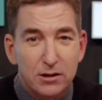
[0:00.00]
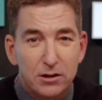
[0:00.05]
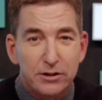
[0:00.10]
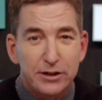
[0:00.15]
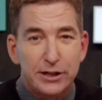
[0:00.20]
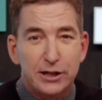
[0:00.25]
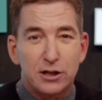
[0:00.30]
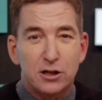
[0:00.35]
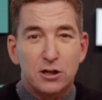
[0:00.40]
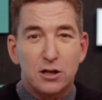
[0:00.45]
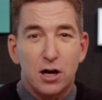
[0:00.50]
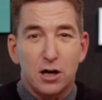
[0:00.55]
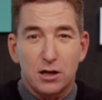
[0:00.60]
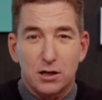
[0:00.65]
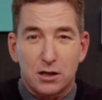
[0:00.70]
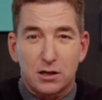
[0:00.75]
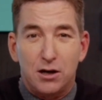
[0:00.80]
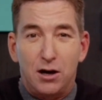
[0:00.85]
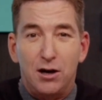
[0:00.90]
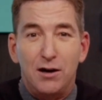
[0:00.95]
clear
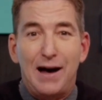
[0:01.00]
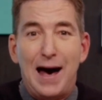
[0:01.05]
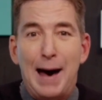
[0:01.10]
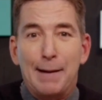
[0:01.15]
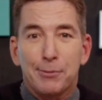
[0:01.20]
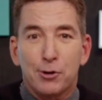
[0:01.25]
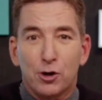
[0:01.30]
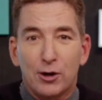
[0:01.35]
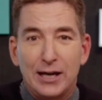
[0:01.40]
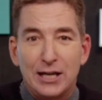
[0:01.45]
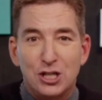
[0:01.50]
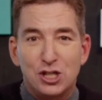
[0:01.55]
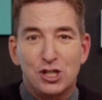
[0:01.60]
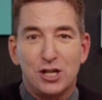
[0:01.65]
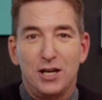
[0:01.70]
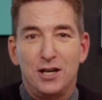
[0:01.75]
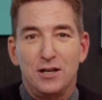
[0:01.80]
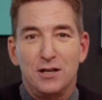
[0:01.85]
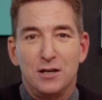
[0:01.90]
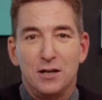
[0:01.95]

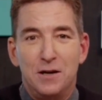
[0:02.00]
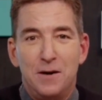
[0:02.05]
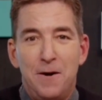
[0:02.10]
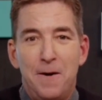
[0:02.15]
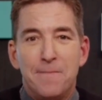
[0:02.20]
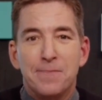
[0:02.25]
collaboration